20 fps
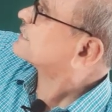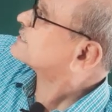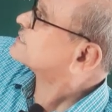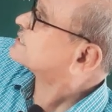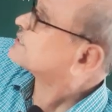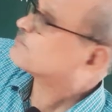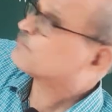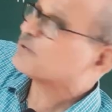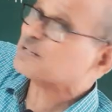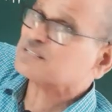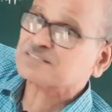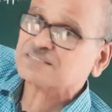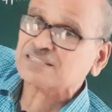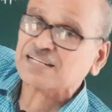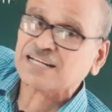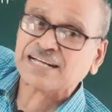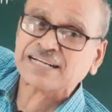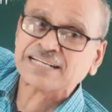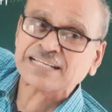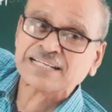symbols
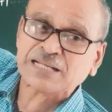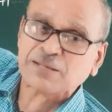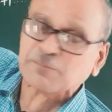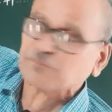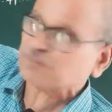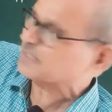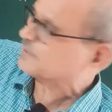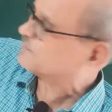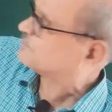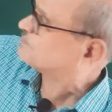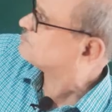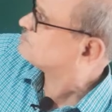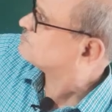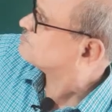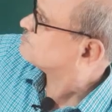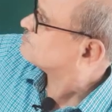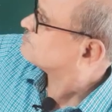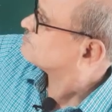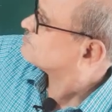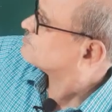and a number,
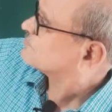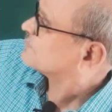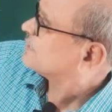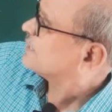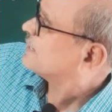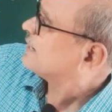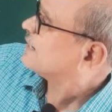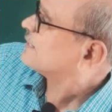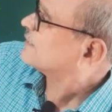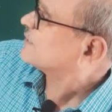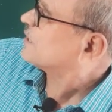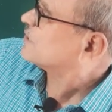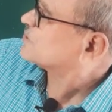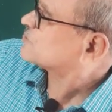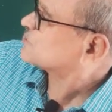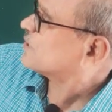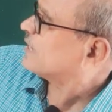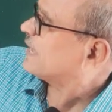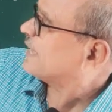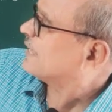and
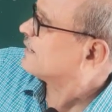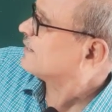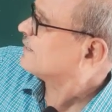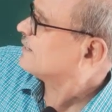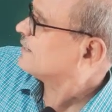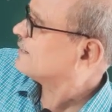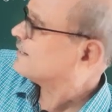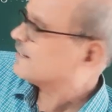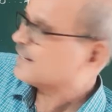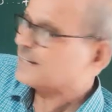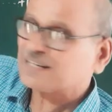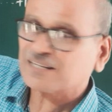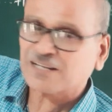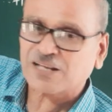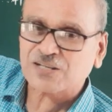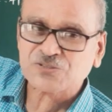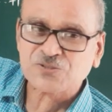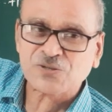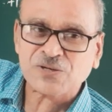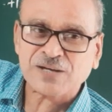also L and
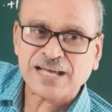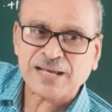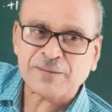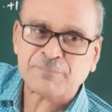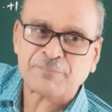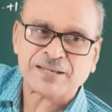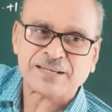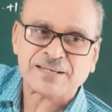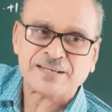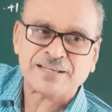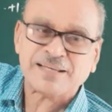also ml.